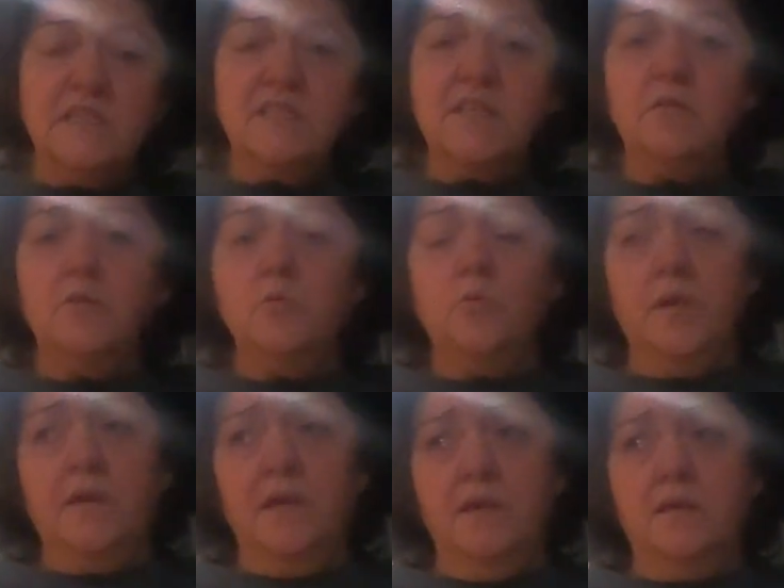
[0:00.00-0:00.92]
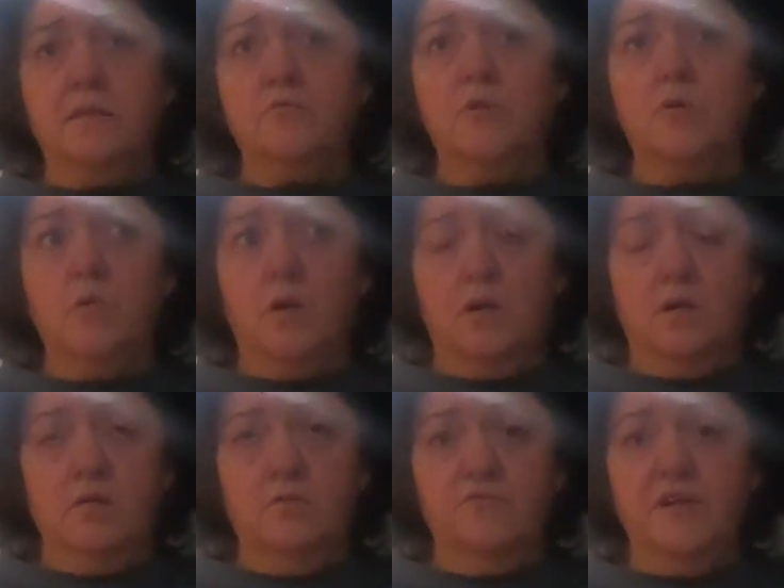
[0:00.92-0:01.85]
so that we can grow
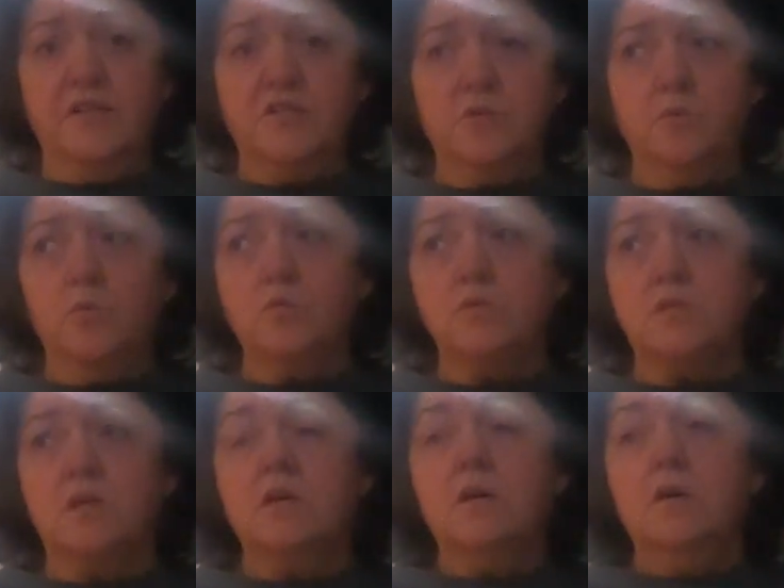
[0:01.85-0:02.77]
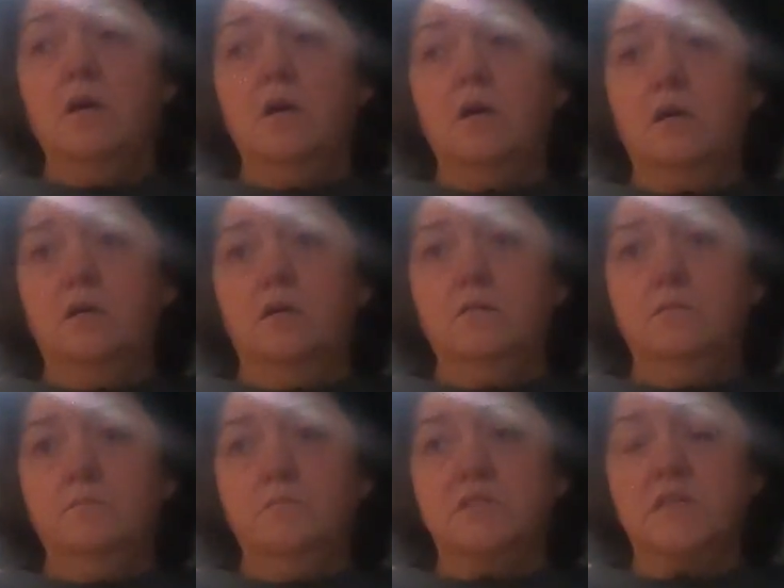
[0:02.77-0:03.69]
our own vegetables.
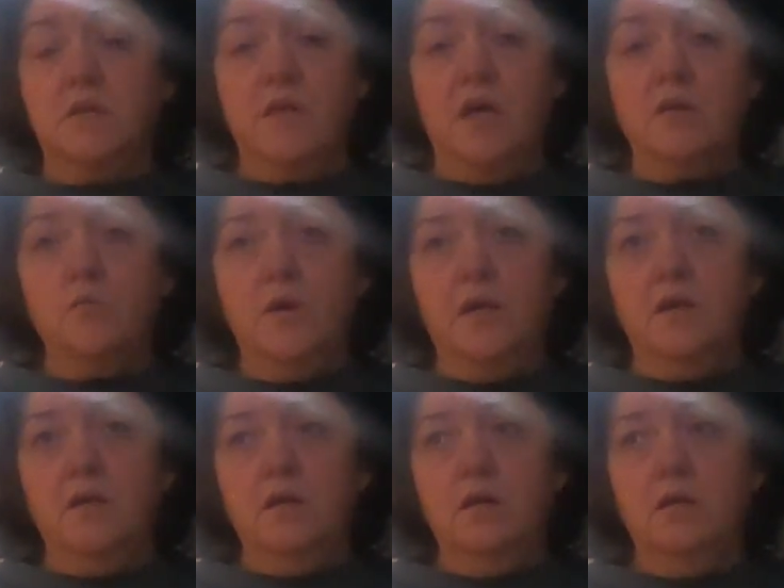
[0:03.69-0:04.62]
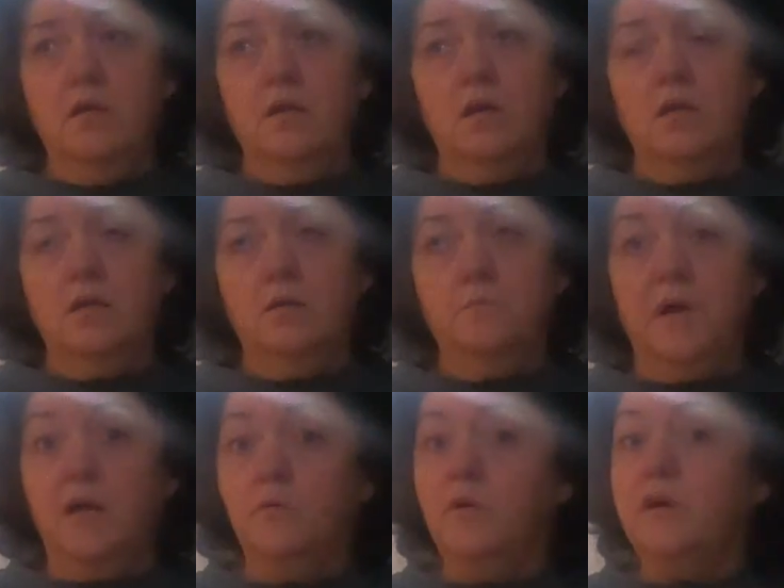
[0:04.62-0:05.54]
Um, so that way
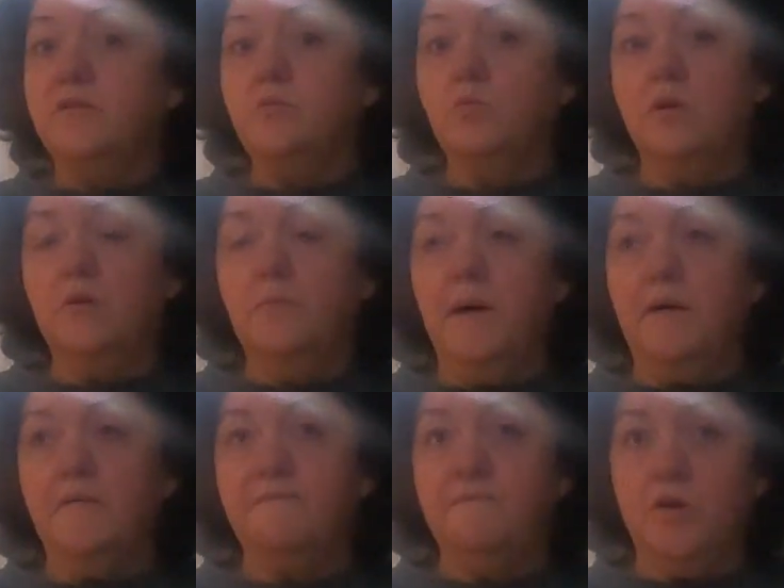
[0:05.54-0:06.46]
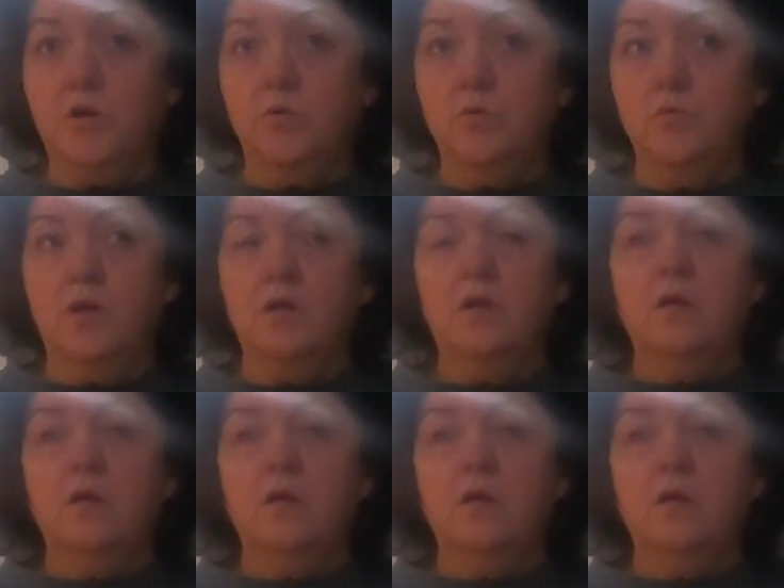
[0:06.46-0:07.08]
um, I don't have to worry about food.